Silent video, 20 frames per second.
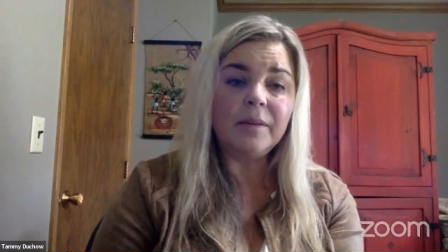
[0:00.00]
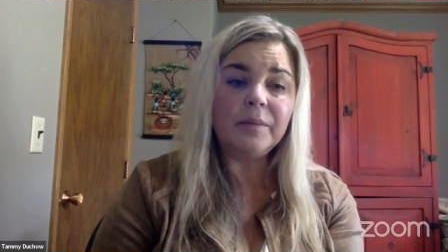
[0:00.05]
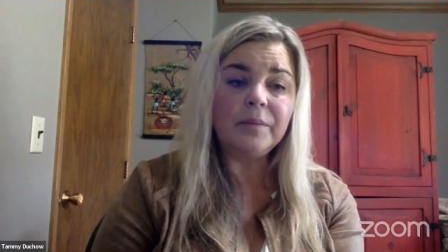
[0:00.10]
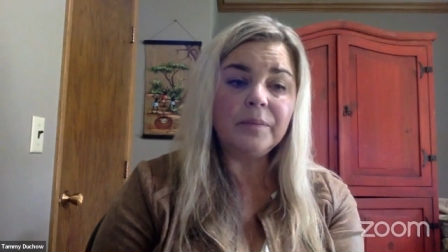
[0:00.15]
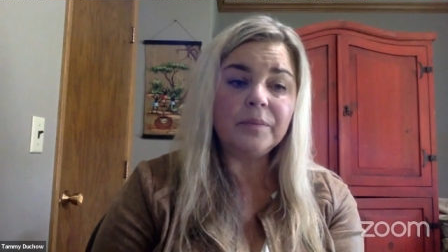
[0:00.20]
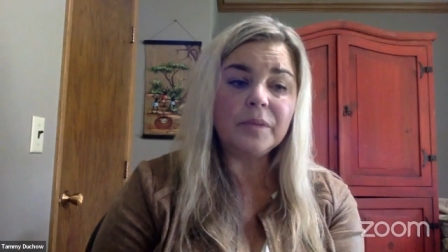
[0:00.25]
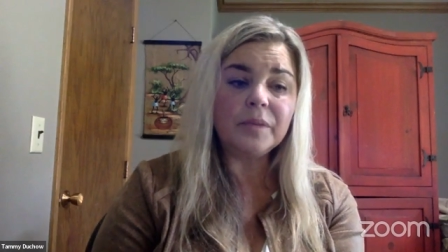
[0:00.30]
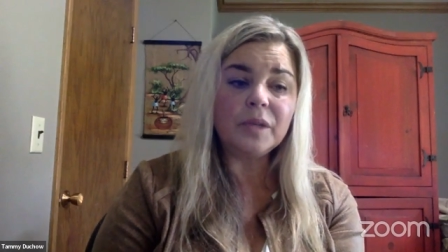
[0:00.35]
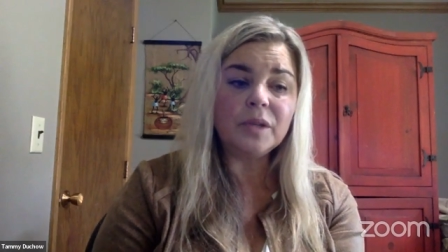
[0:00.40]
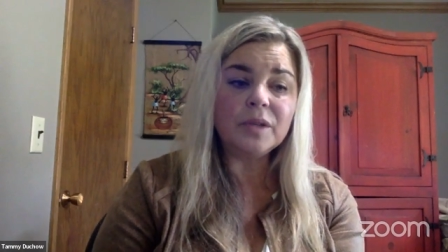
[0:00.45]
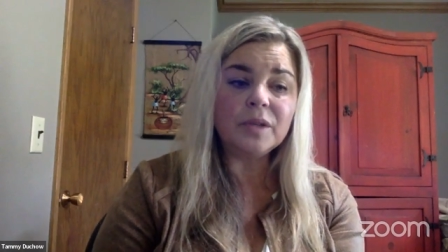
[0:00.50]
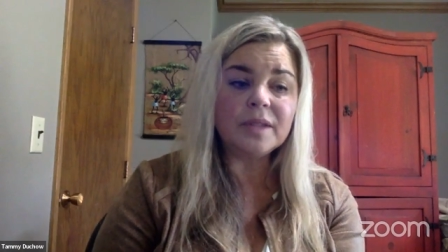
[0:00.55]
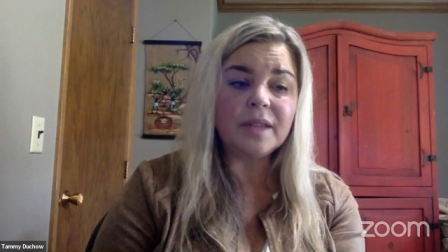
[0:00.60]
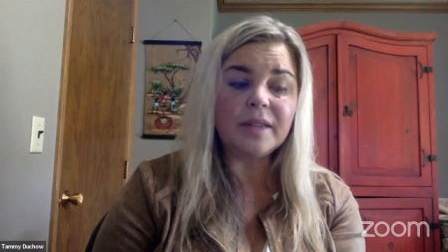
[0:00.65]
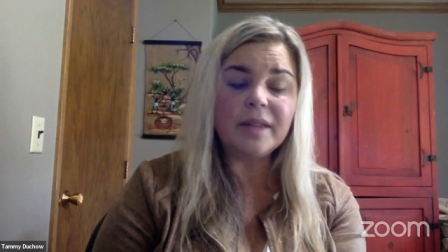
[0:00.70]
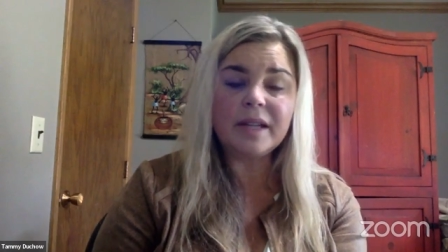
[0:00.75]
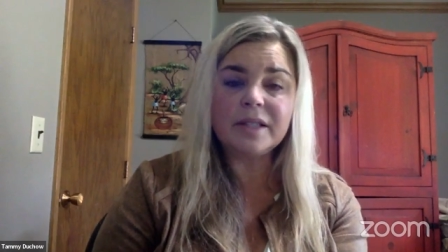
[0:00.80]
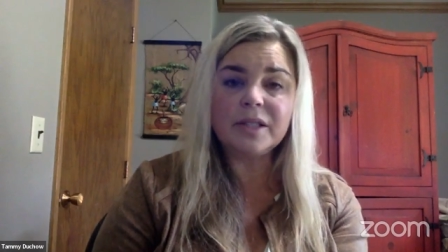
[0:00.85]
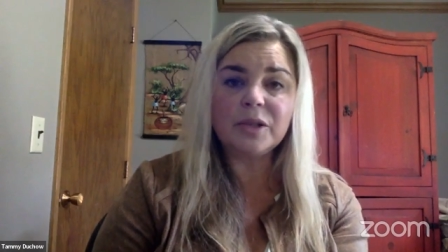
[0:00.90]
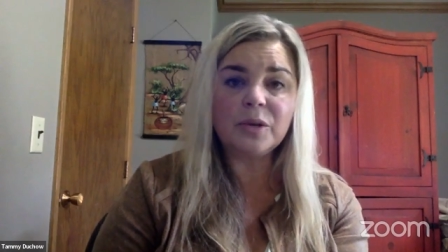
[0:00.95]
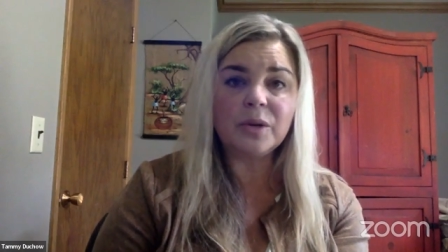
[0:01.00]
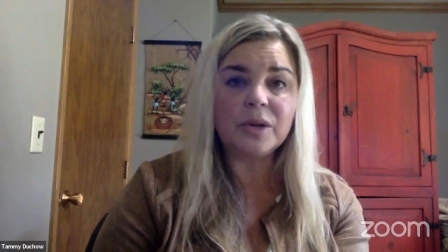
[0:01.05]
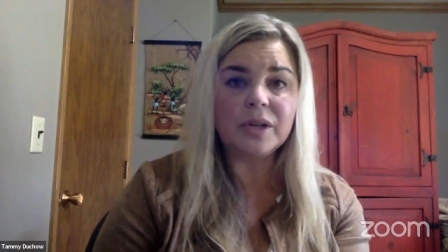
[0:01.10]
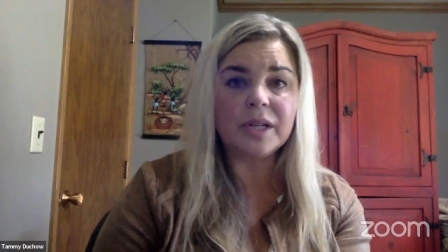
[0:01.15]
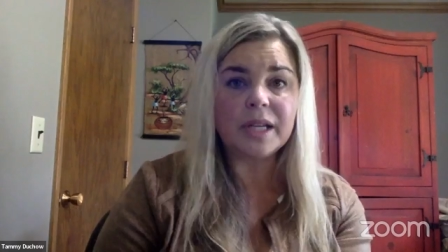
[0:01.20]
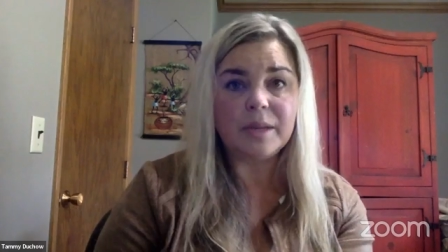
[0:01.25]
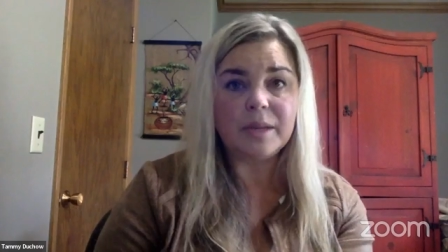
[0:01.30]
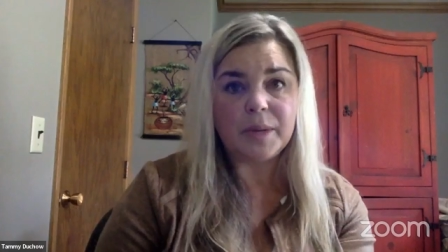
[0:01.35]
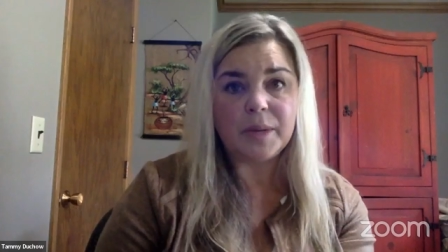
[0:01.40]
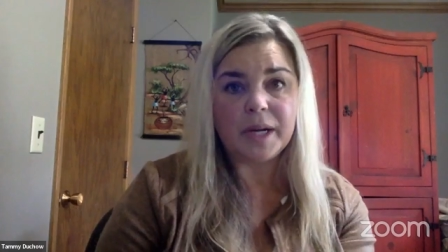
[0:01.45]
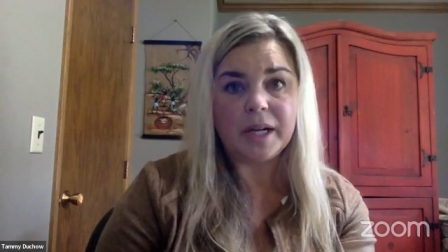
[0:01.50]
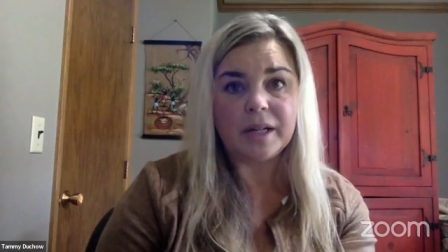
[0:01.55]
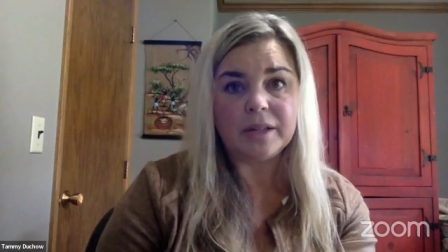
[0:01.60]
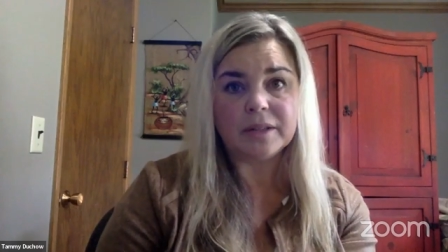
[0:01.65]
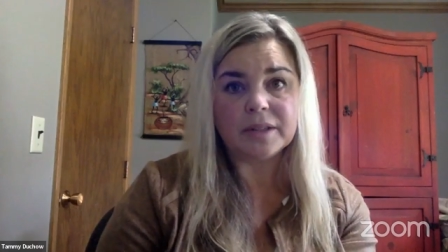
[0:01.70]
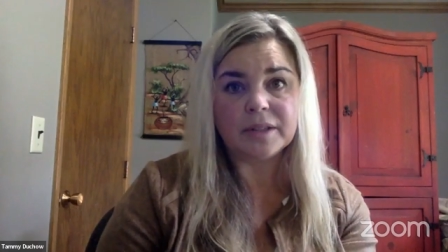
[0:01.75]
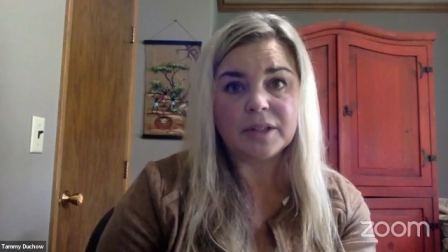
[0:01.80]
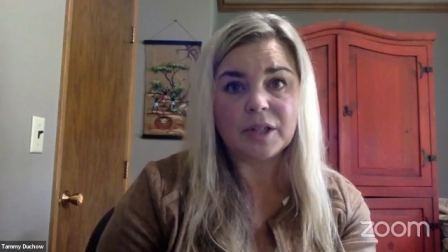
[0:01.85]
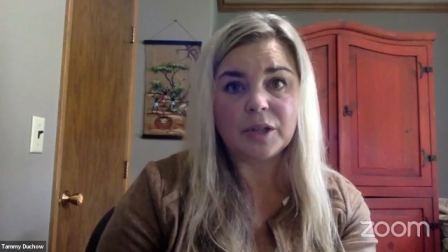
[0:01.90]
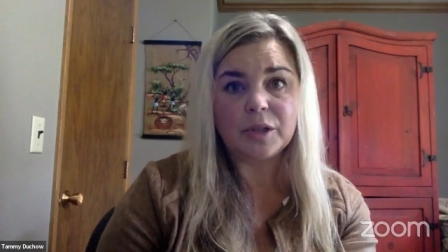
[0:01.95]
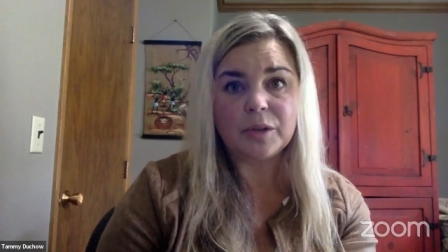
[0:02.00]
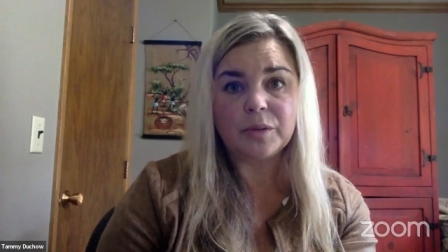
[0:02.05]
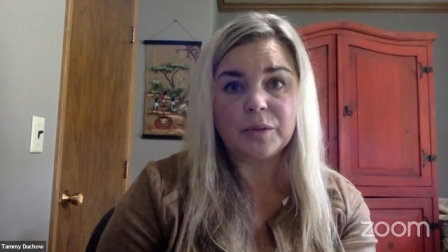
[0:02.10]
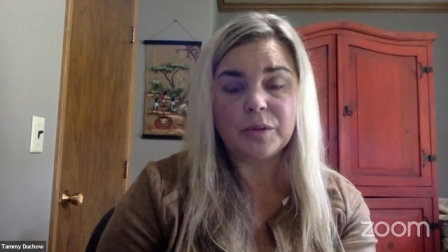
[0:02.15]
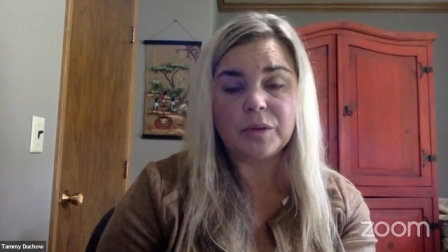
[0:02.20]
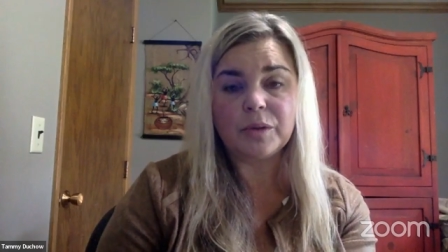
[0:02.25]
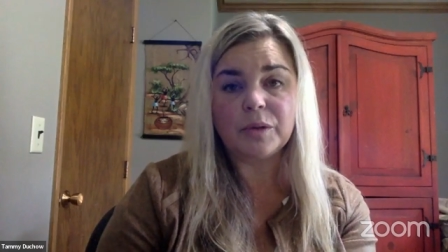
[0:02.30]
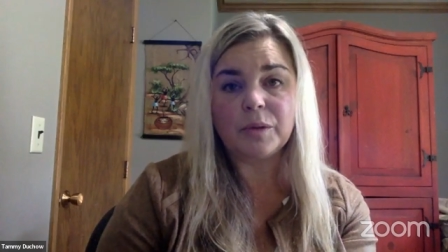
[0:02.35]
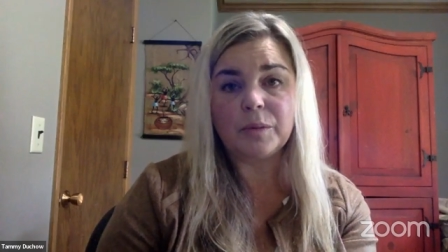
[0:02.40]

you send that to her in an email. So